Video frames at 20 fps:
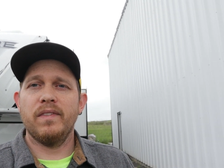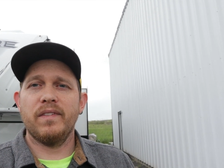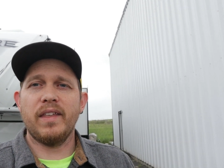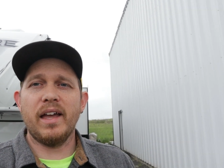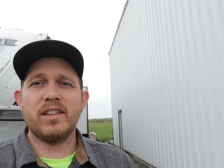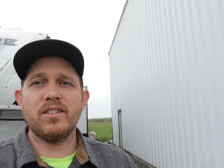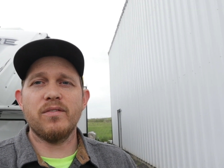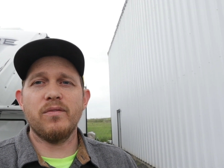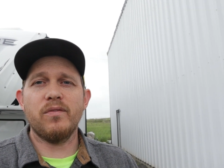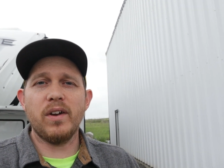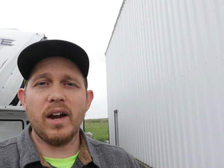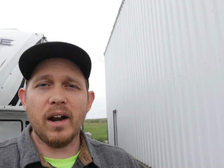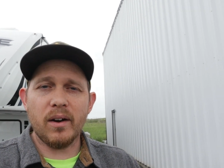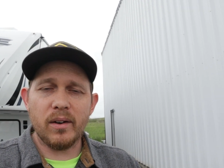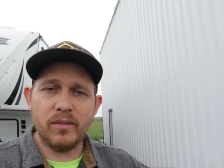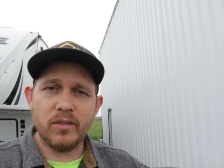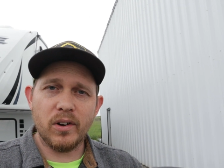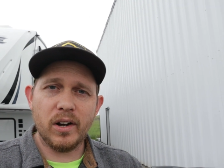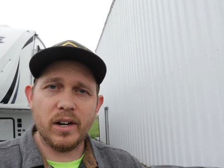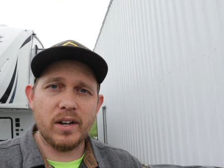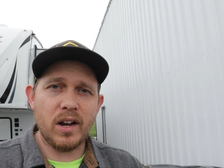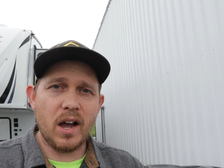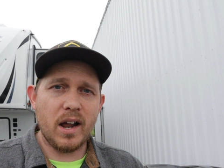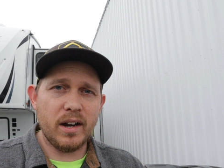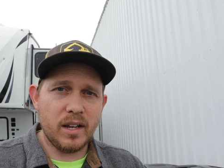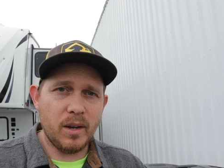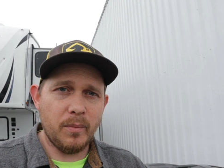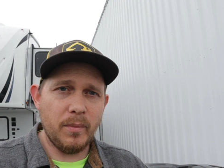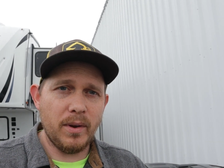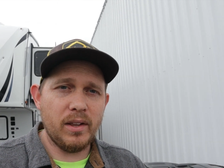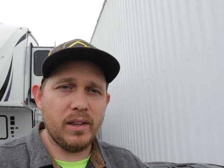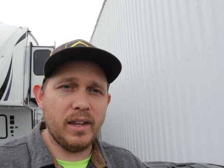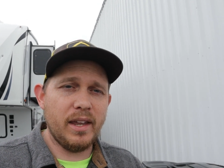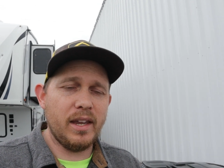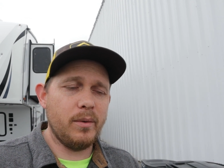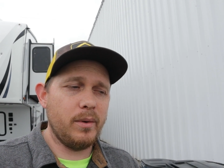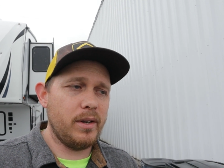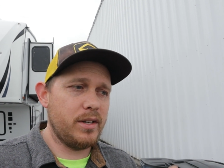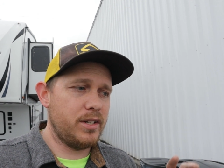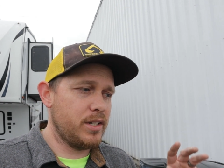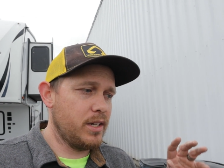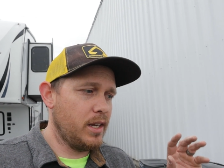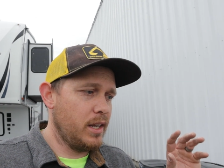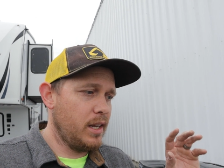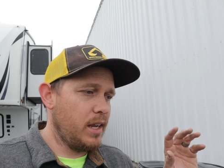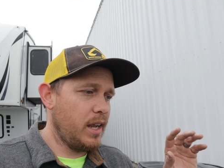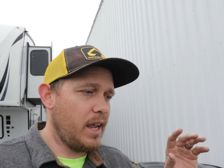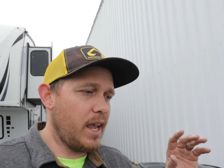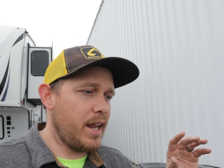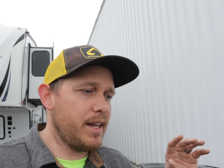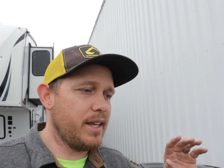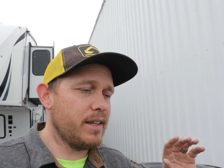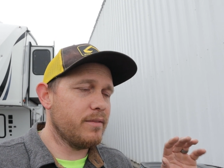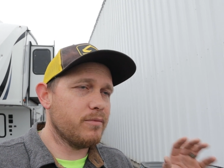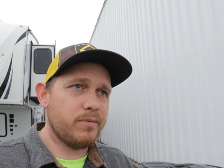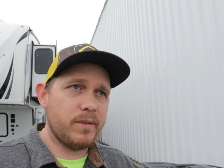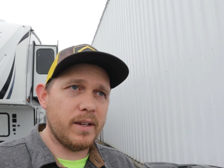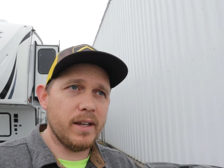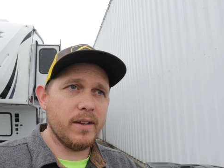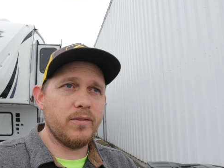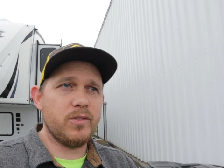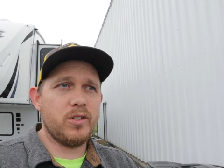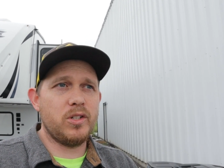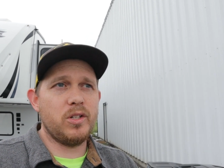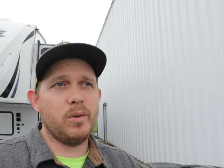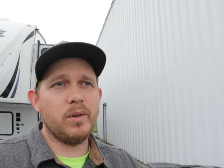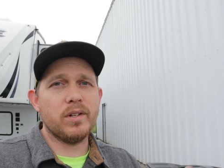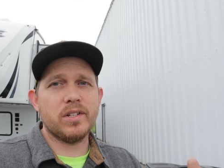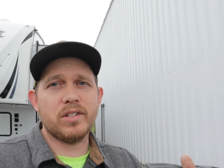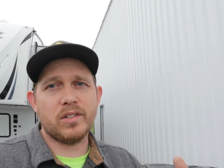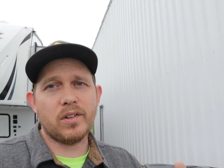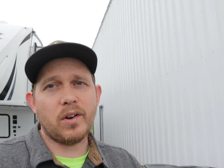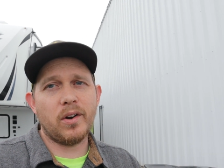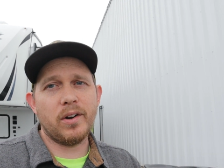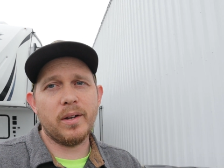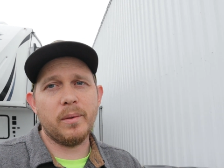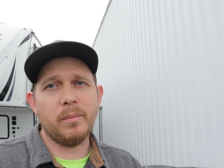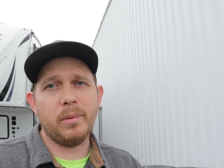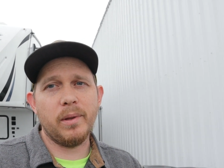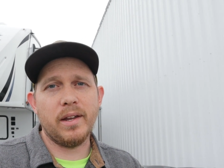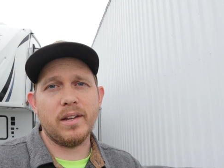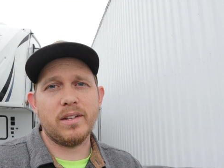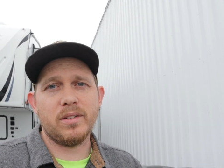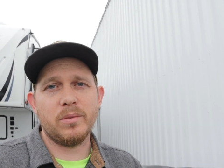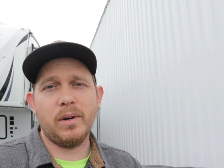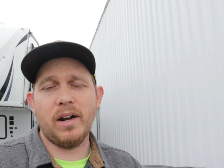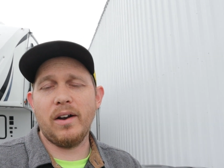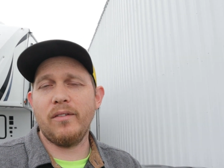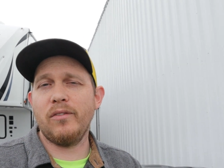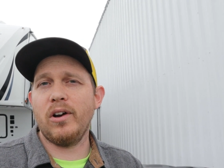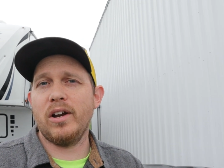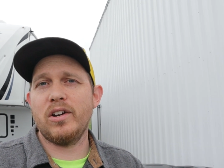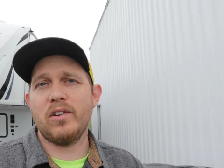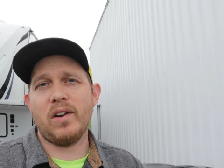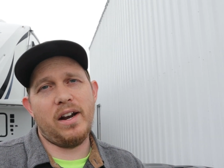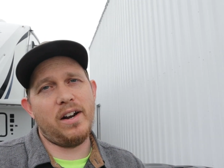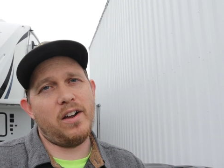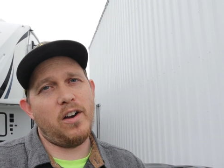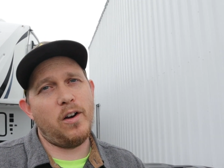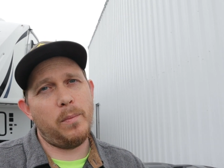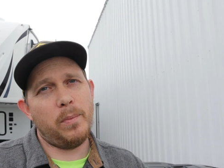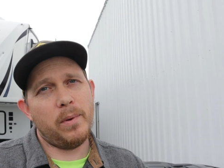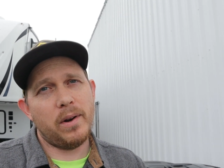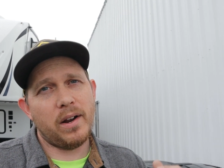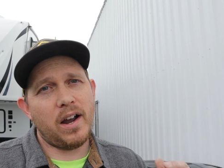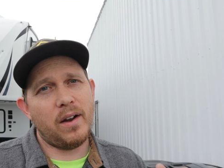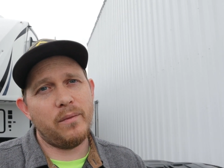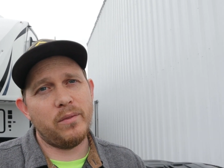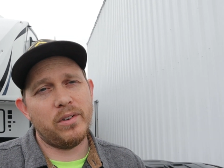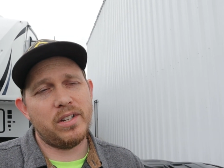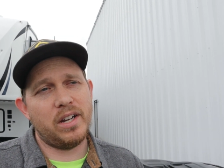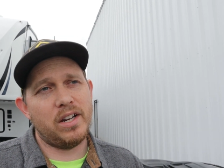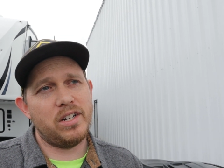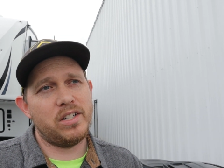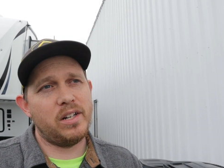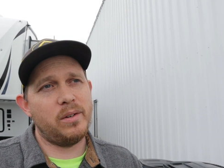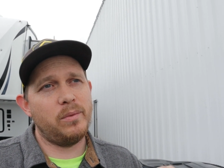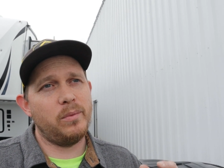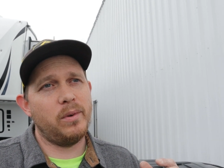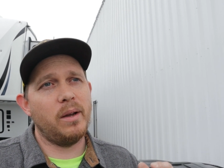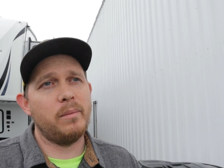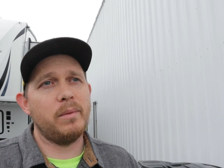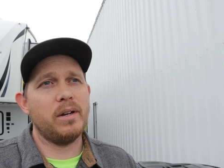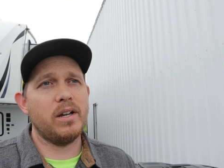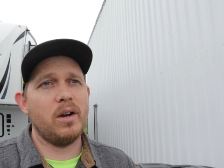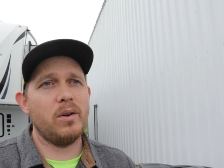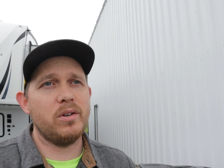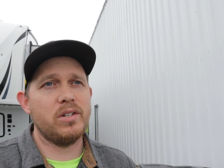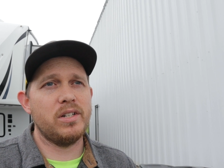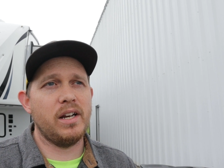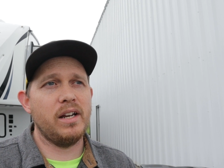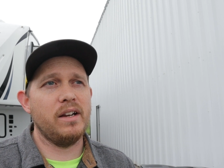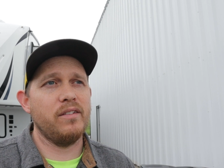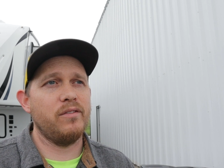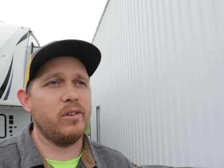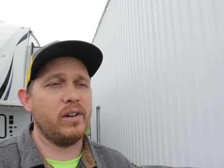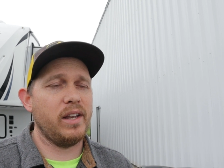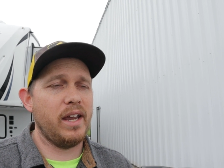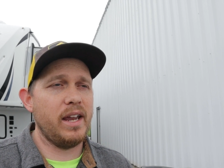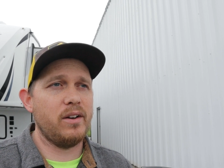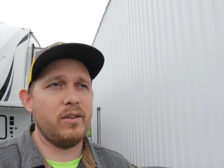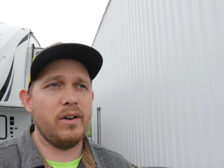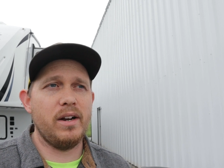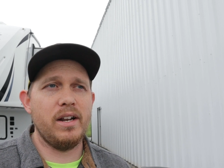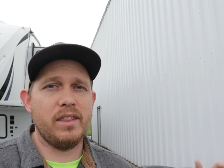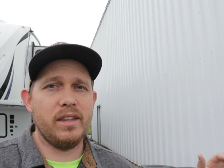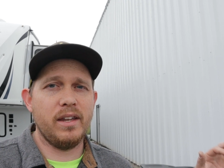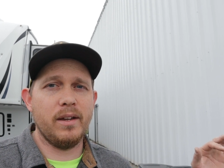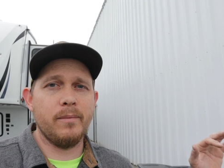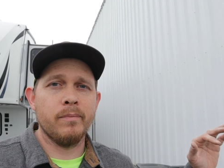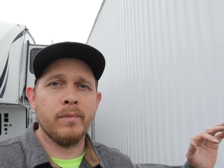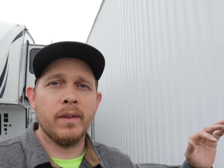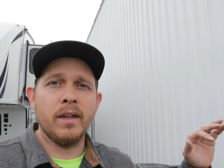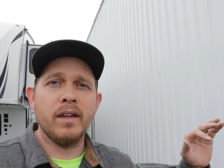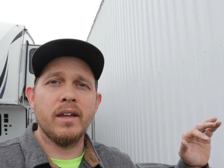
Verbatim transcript: That's a very, very non-committal language, and it gives you a starting place. Whenever I try to open a conversation when I'm negotiating for land or anything,